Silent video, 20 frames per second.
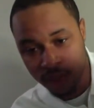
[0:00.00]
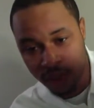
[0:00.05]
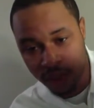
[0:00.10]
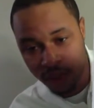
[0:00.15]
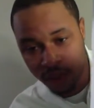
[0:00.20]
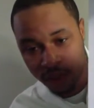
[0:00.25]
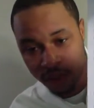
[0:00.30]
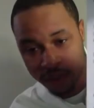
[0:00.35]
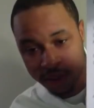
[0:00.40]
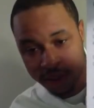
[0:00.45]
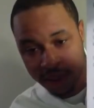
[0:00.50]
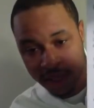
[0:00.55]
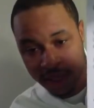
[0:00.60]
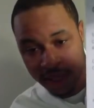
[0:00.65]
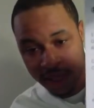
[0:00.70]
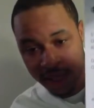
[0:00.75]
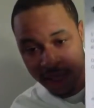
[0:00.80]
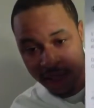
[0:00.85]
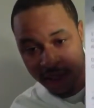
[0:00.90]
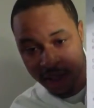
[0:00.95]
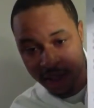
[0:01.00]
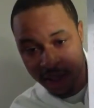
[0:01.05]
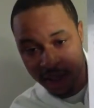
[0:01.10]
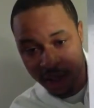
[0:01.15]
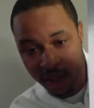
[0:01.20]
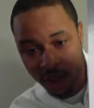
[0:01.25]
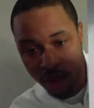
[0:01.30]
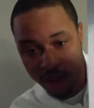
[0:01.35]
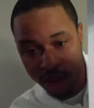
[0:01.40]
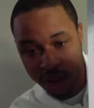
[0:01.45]
You can see that
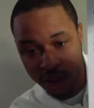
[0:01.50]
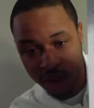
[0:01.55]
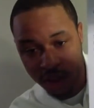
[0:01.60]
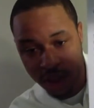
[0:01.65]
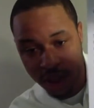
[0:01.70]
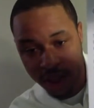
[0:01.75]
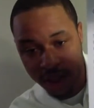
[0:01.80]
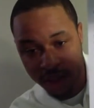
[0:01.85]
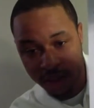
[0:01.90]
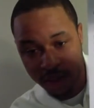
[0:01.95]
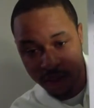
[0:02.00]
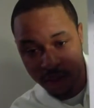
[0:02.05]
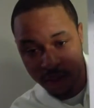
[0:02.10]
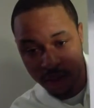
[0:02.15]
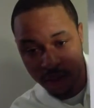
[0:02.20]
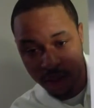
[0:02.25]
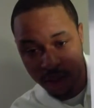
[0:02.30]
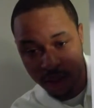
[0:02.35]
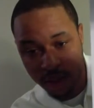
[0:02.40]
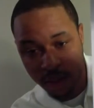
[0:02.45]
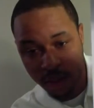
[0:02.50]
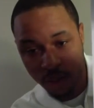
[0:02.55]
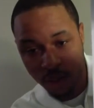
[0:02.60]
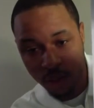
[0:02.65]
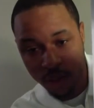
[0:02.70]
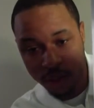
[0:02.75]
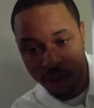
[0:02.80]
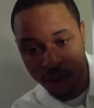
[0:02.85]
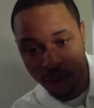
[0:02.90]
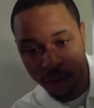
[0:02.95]
Quick Strike
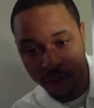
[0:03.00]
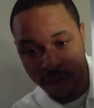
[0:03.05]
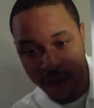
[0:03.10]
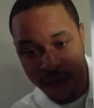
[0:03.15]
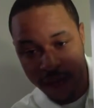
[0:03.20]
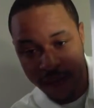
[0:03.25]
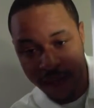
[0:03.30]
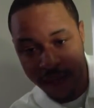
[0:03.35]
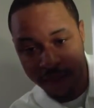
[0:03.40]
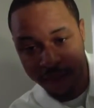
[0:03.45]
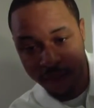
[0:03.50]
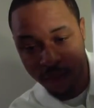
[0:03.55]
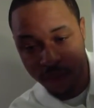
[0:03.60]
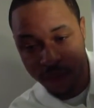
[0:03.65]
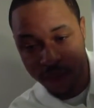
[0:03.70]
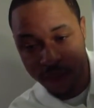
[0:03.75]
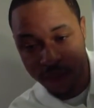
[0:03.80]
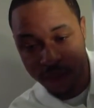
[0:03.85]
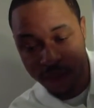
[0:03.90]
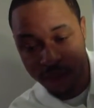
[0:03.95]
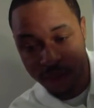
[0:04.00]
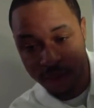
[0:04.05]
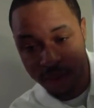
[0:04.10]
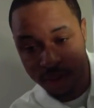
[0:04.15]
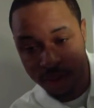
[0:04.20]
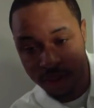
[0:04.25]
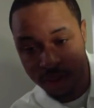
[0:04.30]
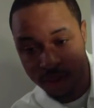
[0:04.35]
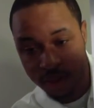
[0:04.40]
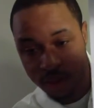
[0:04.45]
Retro Fire Lab 3.
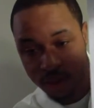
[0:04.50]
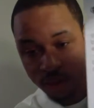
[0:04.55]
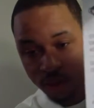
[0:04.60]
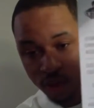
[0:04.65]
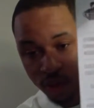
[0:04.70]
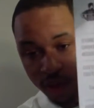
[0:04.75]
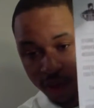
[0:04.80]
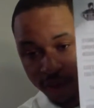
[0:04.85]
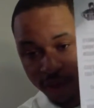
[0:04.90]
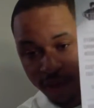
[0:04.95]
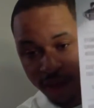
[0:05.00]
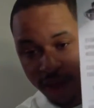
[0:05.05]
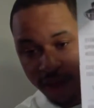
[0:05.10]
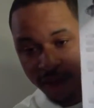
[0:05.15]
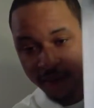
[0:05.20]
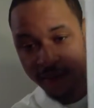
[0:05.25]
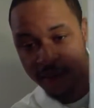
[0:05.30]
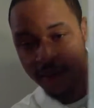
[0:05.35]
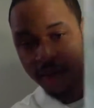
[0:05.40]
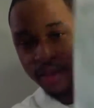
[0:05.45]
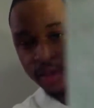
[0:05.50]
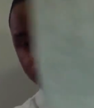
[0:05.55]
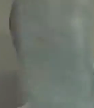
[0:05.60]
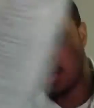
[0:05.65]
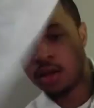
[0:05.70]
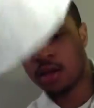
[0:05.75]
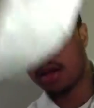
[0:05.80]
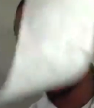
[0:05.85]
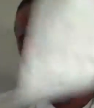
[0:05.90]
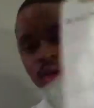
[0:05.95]
$225.
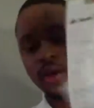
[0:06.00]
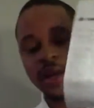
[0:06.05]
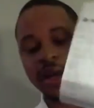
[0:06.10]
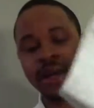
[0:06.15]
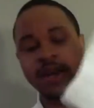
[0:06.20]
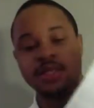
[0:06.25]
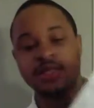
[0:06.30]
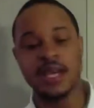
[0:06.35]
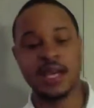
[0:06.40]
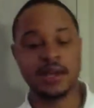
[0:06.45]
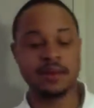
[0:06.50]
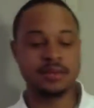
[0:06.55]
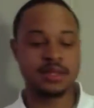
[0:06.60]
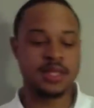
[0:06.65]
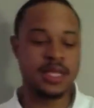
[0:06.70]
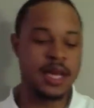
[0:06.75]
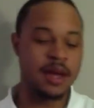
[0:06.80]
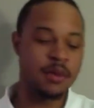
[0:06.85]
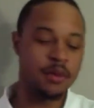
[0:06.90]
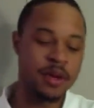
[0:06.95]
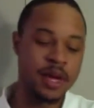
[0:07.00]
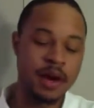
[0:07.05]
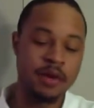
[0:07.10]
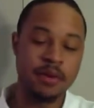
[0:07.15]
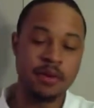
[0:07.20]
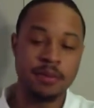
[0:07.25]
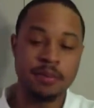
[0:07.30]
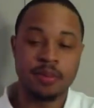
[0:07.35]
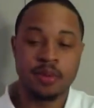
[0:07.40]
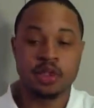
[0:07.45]
A lot of times that
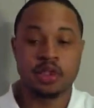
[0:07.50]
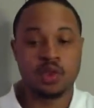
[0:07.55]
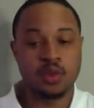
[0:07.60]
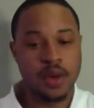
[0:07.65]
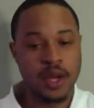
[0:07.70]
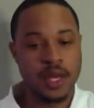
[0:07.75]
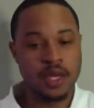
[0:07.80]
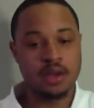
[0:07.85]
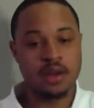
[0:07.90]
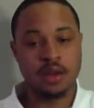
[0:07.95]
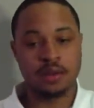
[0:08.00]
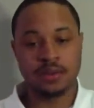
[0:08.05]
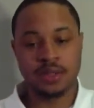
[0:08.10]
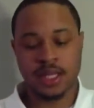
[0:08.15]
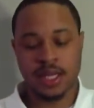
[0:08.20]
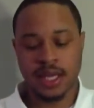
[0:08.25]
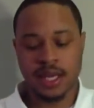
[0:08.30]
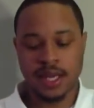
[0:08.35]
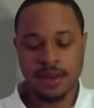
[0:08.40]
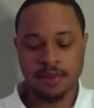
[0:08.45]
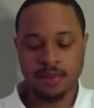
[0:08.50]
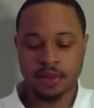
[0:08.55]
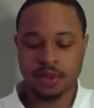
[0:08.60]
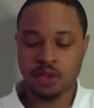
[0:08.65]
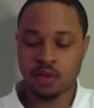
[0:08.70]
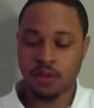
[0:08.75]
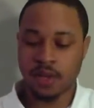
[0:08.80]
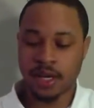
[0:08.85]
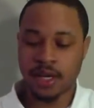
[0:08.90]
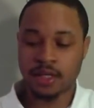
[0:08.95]
will persuade, that
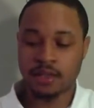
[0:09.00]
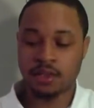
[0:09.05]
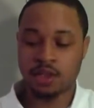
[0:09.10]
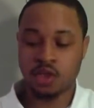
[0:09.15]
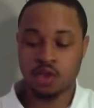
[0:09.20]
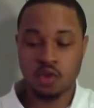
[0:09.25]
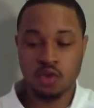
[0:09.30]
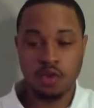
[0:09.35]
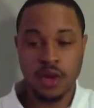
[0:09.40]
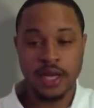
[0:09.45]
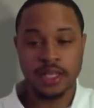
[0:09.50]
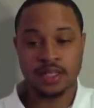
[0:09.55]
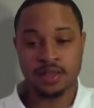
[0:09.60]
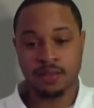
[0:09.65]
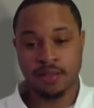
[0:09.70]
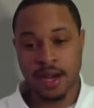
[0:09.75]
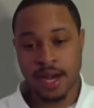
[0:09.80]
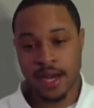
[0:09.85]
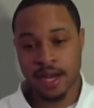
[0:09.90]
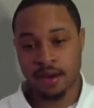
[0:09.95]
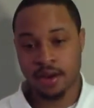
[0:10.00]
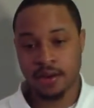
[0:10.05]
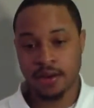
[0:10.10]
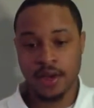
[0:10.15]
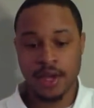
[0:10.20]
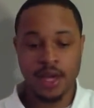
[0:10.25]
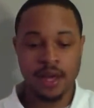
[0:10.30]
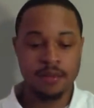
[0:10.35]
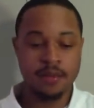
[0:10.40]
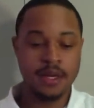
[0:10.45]
persuades you as a buyer,
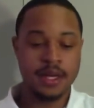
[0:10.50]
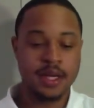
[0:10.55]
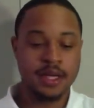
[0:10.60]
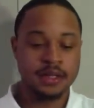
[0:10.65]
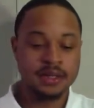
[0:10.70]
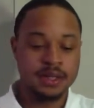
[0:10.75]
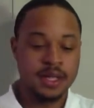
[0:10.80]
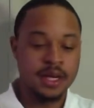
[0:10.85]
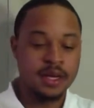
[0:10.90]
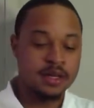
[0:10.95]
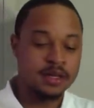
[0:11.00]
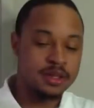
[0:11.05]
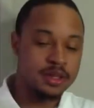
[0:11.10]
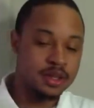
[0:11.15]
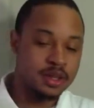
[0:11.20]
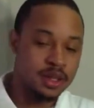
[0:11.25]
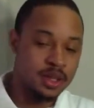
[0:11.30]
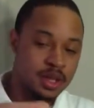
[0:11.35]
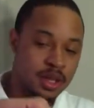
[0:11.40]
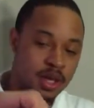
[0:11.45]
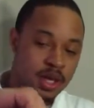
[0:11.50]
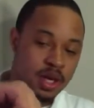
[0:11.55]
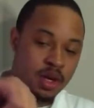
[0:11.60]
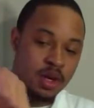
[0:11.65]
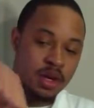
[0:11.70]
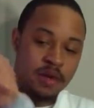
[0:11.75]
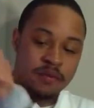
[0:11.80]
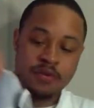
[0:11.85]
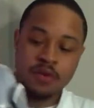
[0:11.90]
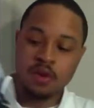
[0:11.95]
because
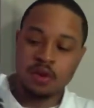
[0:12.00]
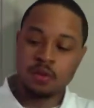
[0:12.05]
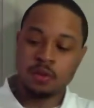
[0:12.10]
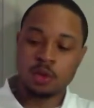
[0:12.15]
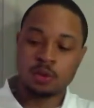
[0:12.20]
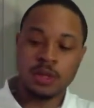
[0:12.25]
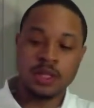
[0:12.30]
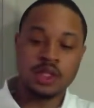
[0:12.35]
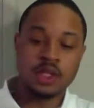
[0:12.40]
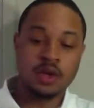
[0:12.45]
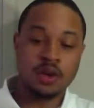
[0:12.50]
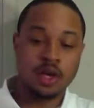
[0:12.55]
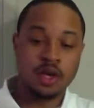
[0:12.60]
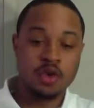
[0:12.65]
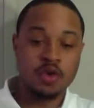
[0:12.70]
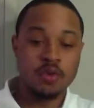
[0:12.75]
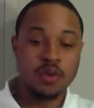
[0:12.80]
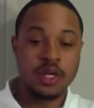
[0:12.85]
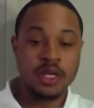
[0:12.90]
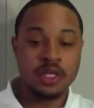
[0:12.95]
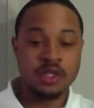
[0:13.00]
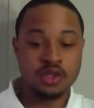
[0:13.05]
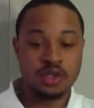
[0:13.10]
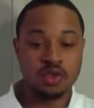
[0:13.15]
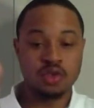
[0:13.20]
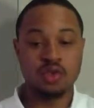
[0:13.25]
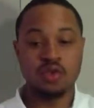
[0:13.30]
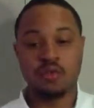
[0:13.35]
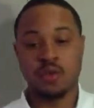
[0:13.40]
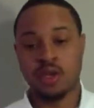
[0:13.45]
especially on a new release
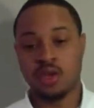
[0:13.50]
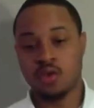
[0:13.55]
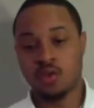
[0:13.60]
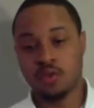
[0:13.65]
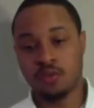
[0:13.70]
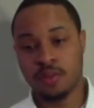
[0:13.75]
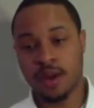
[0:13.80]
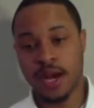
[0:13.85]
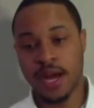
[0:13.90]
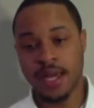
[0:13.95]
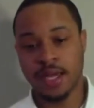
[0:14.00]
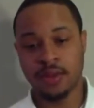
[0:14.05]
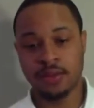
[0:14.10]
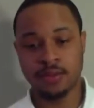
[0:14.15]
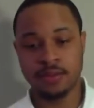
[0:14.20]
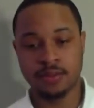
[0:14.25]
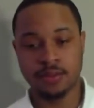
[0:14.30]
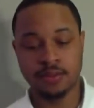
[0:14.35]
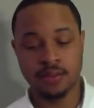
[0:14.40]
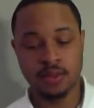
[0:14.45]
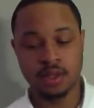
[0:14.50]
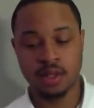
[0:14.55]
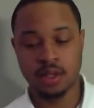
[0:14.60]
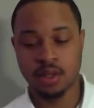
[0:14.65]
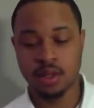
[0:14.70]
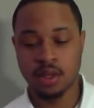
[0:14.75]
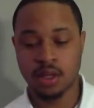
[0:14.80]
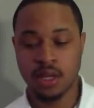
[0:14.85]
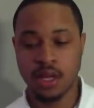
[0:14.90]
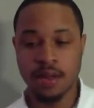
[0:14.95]
shoe, when you buy them,
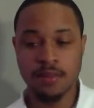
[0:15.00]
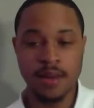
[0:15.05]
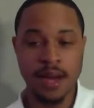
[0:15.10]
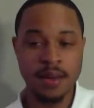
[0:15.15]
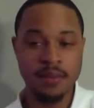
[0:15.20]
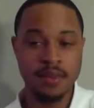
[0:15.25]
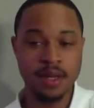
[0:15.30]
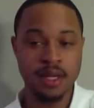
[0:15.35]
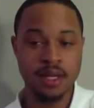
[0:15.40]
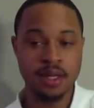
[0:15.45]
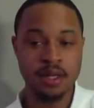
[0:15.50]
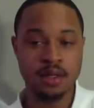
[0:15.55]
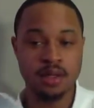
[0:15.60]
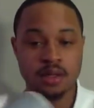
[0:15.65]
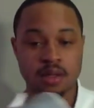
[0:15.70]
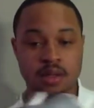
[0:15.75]
it might be